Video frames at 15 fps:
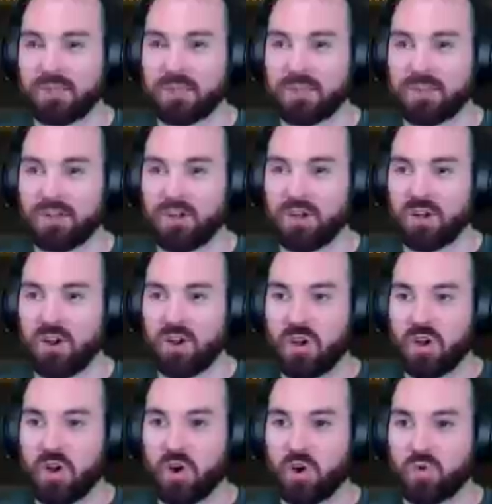Oh, that's
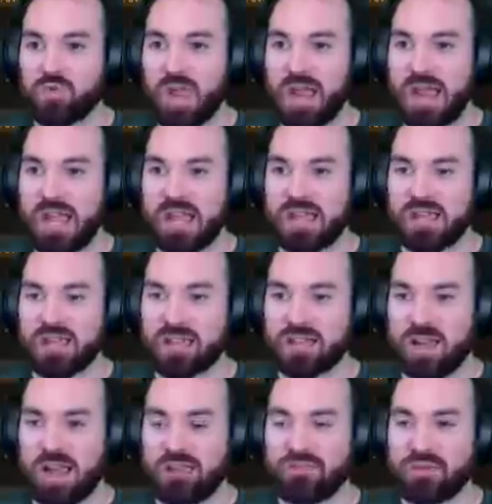interesting. Hooray!
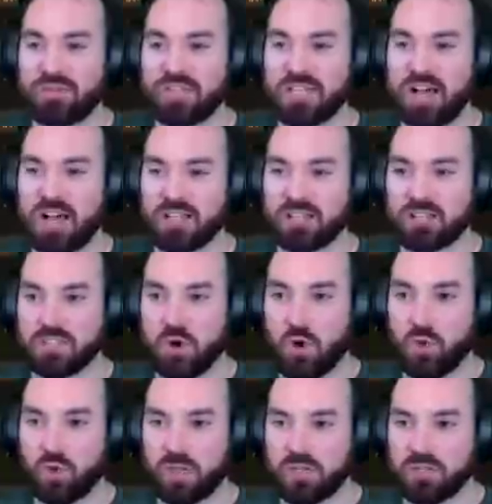I had 50 cottons.
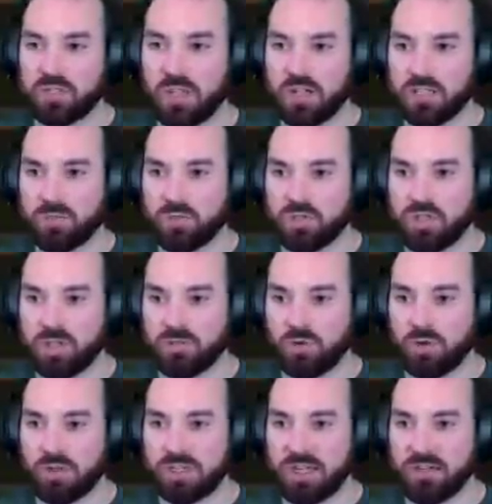Oh, there's lots more stuff
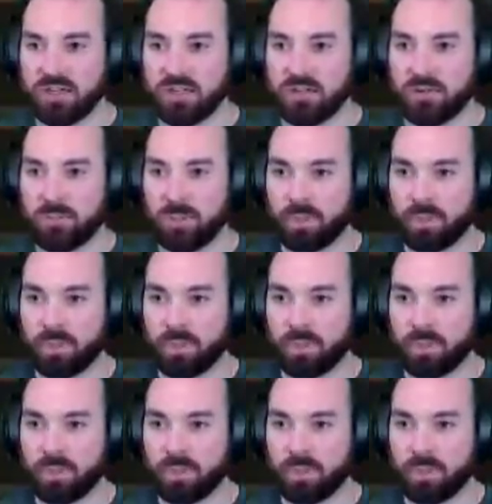rolling down the hill.